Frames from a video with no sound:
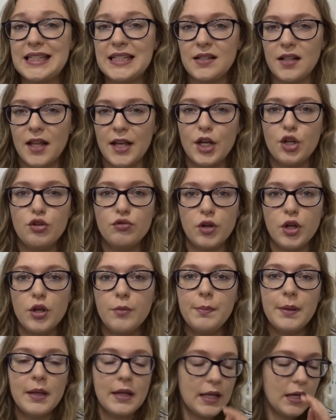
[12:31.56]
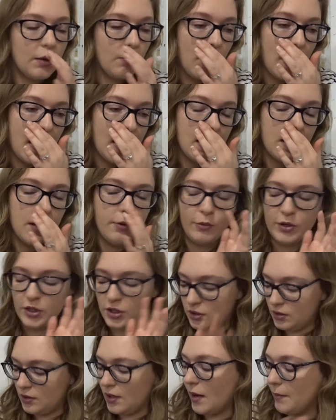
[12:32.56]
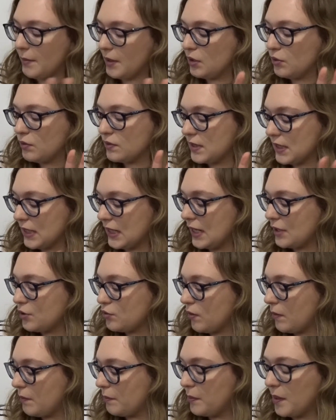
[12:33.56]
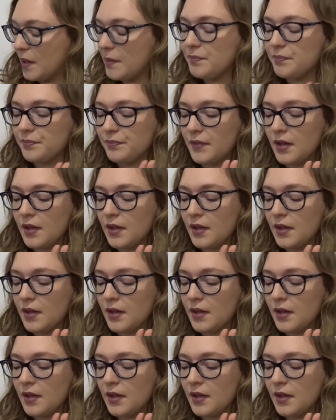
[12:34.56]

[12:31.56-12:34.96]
like group in a way, which I mean you'll see later on, but